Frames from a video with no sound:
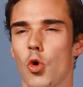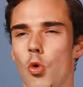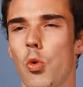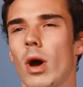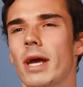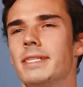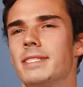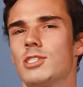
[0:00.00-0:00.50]

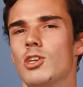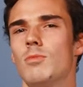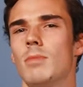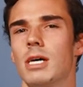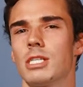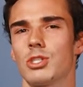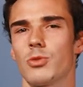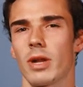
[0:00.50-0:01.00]
quite so
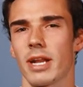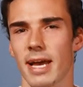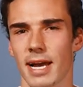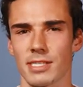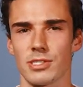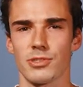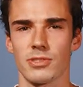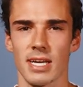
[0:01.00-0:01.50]
much when I
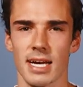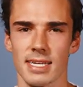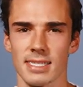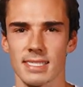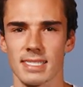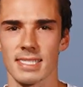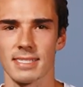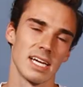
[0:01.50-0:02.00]

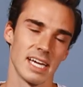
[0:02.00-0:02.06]
exercised.